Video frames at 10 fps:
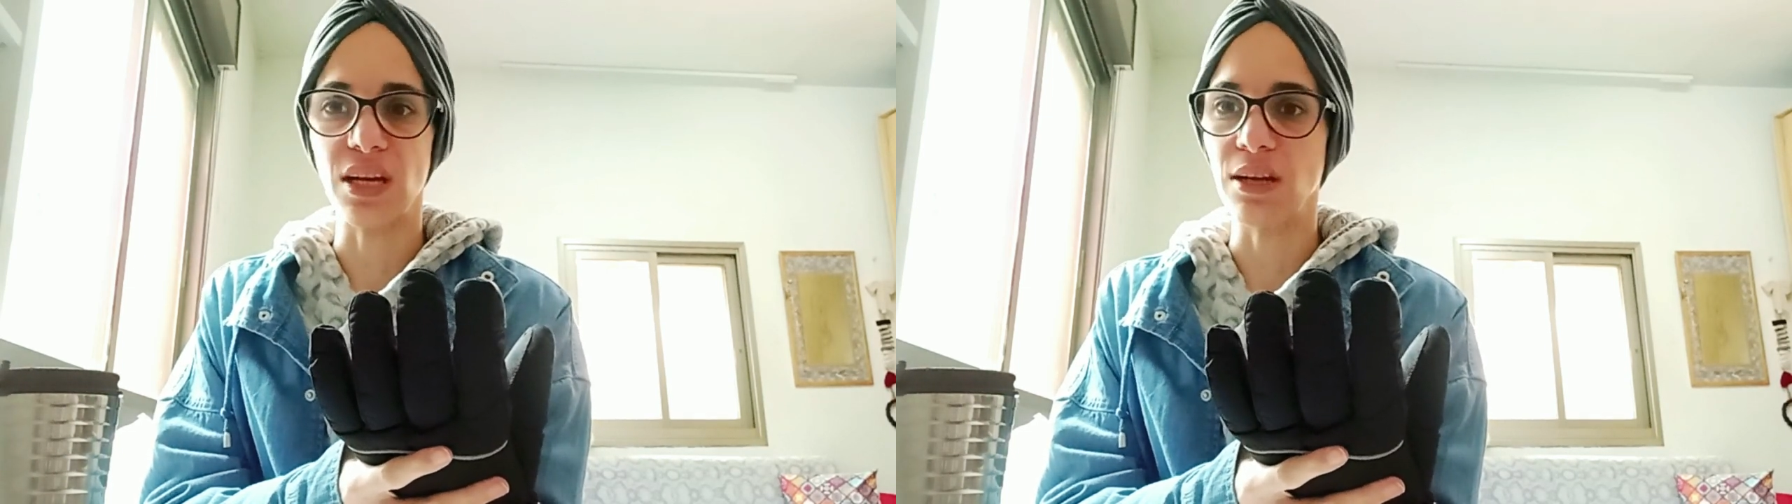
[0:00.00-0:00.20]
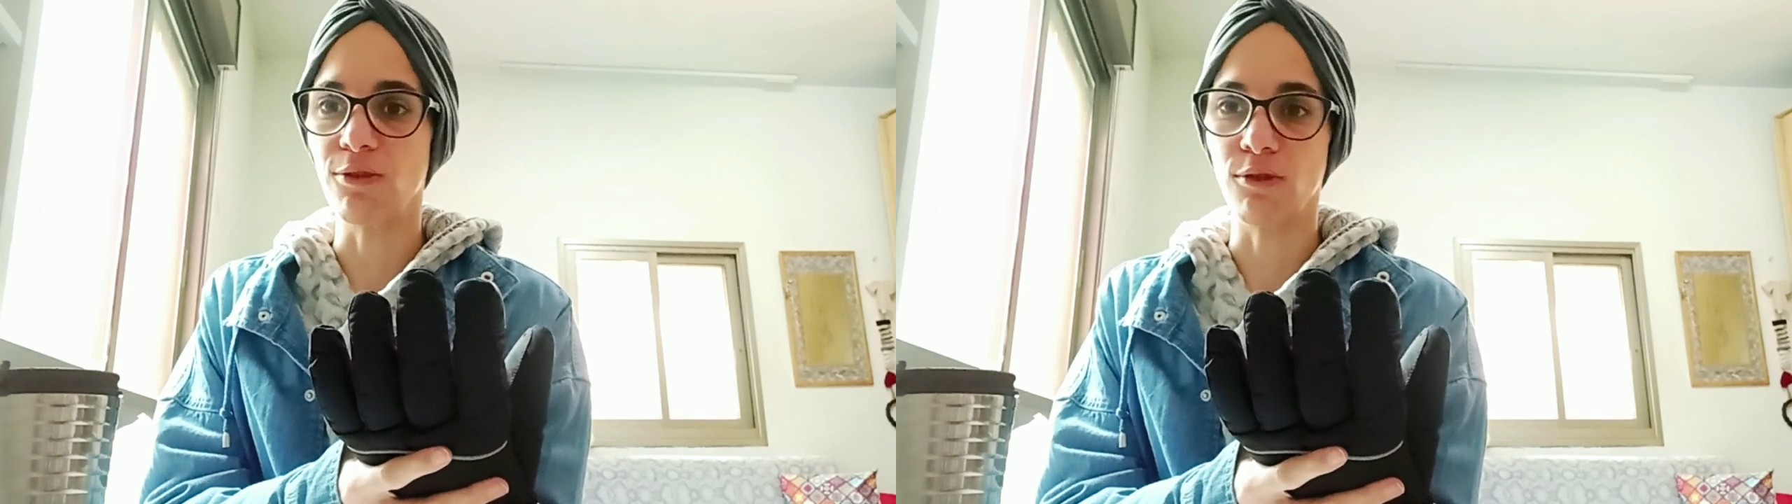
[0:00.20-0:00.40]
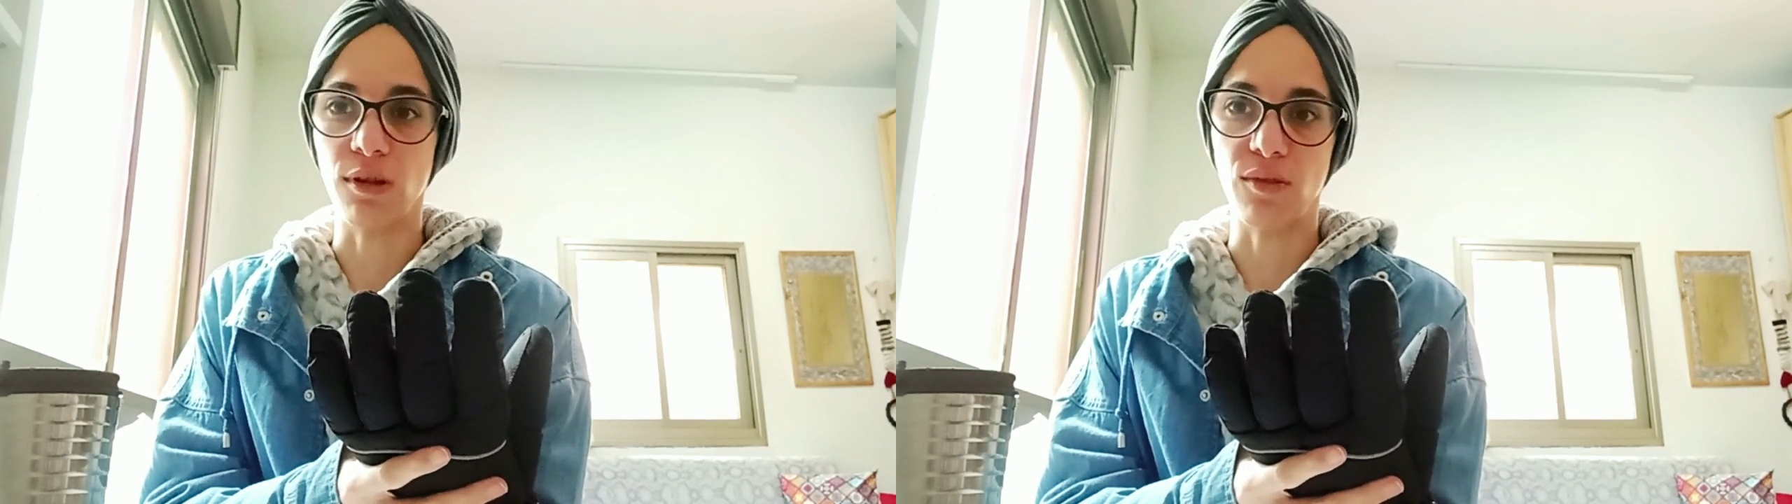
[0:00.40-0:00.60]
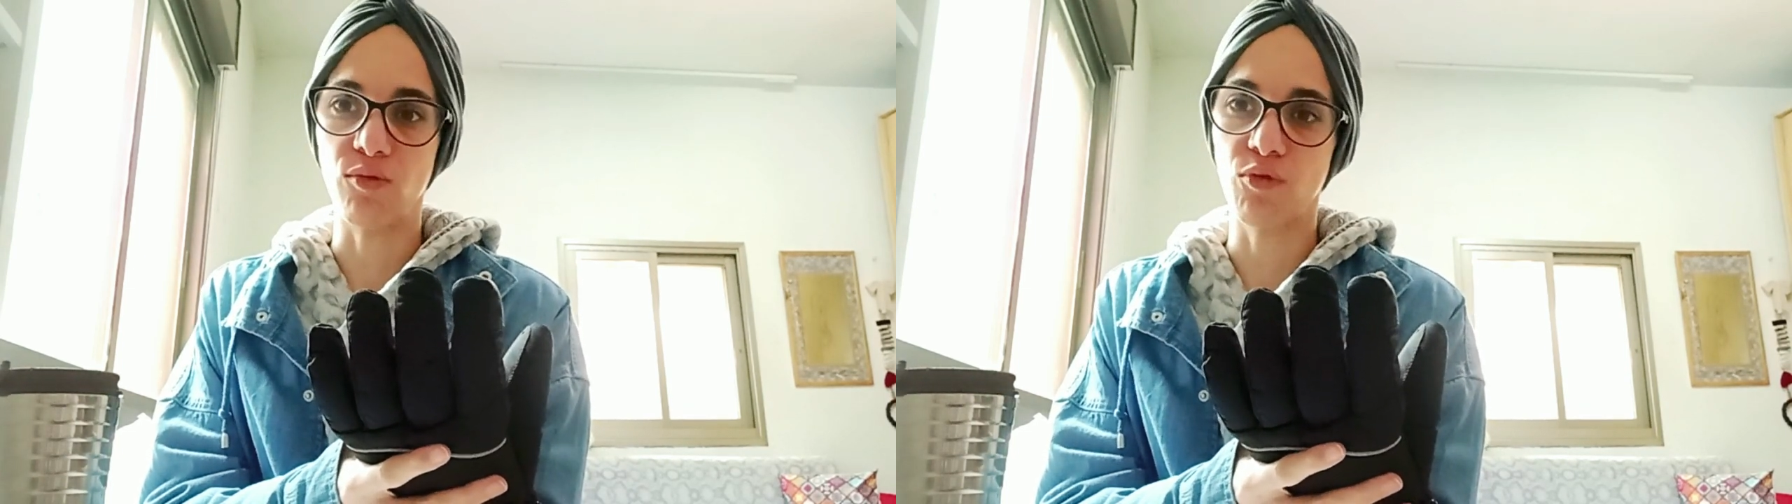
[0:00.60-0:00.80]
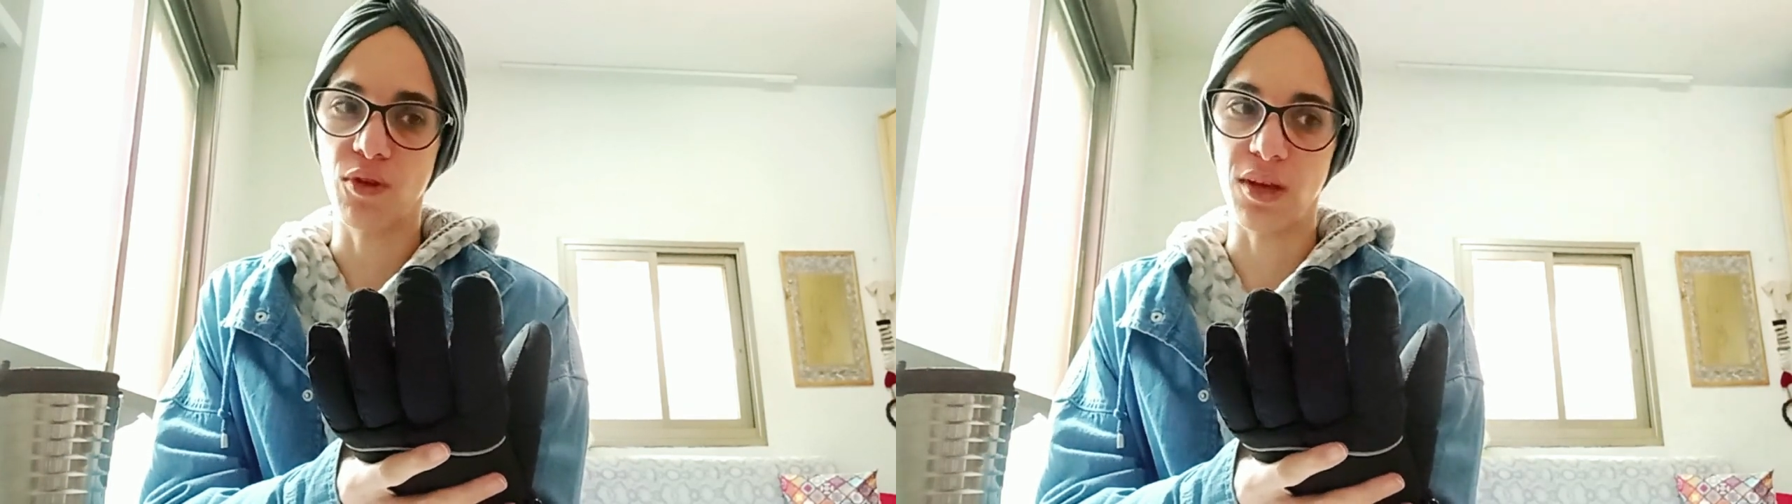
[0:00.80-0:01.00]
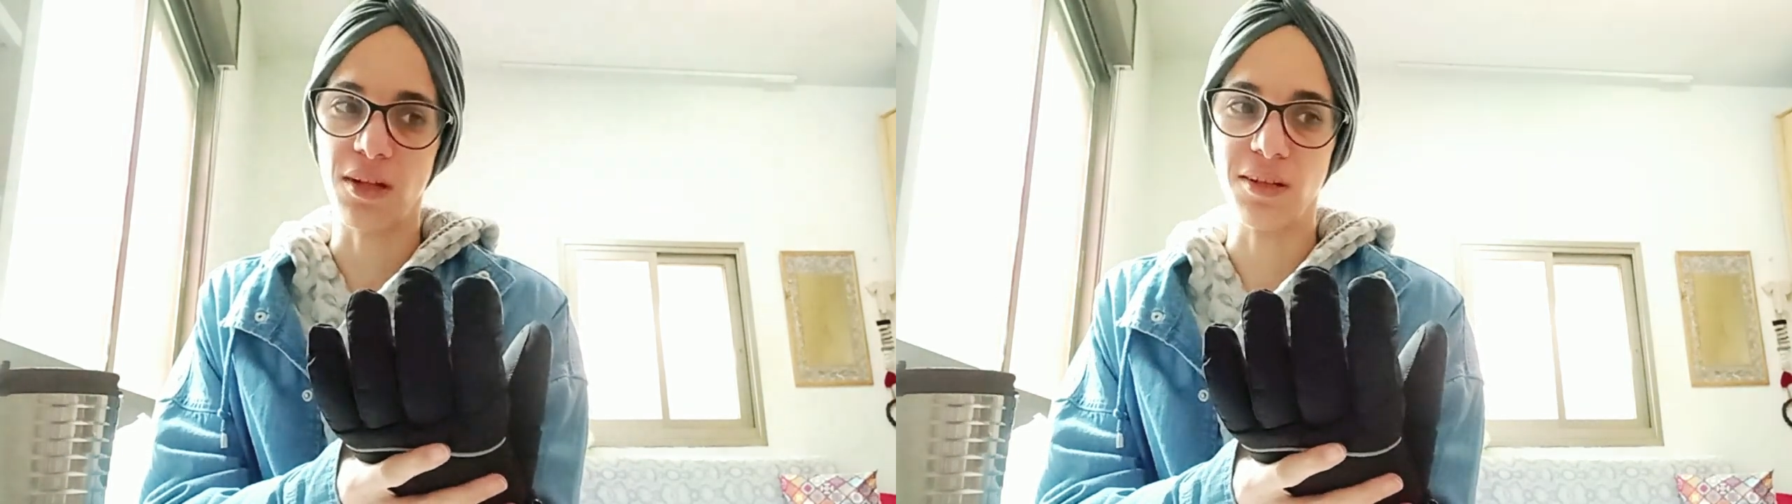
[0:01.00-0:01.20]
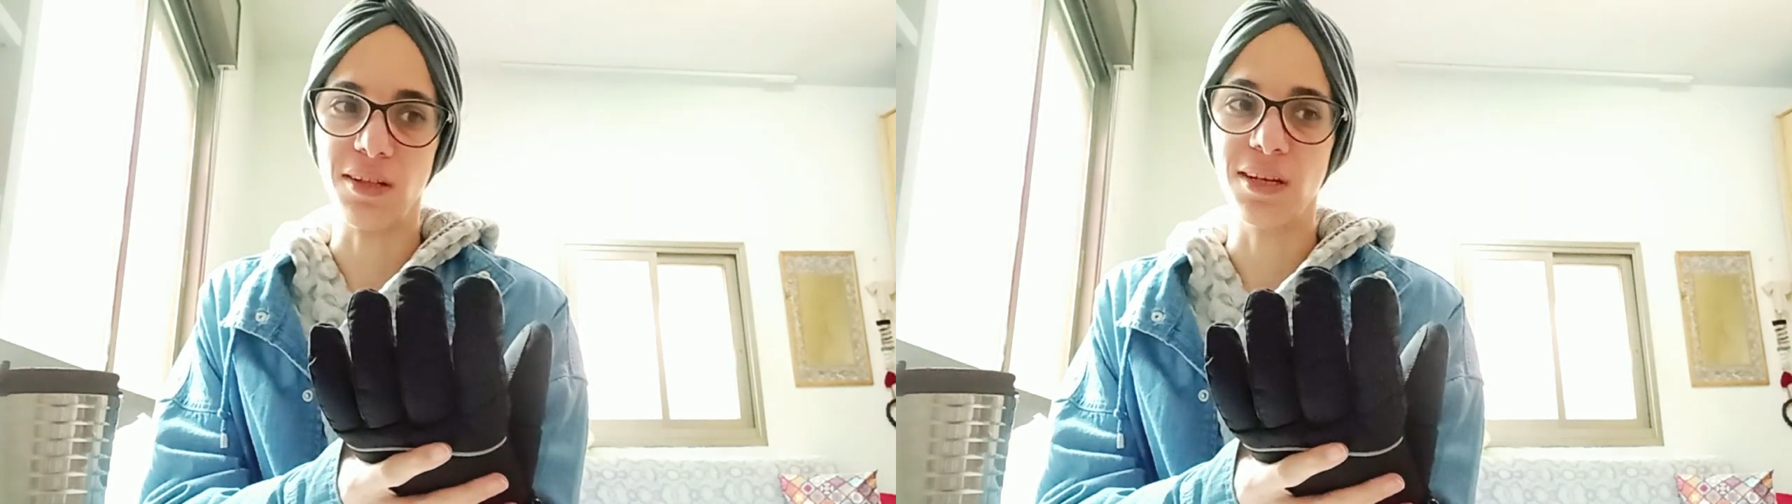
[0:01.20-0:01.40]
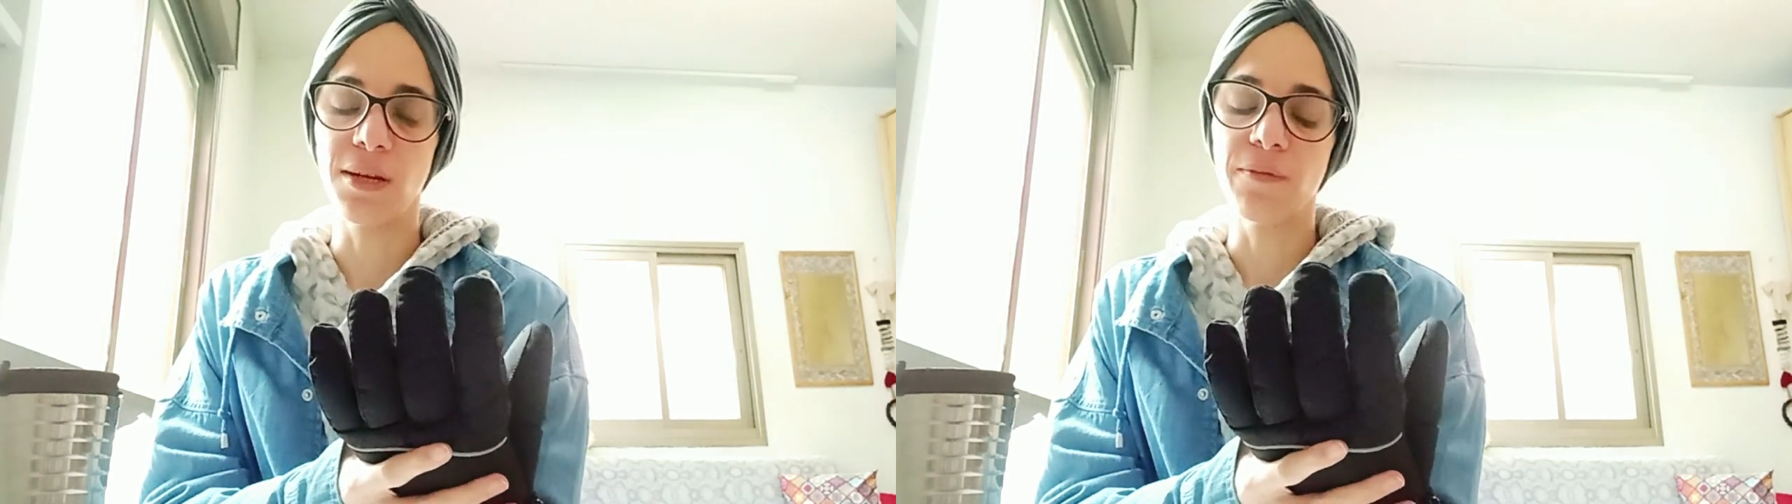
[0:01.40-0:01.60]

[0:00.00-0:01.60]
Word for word: I don't feel.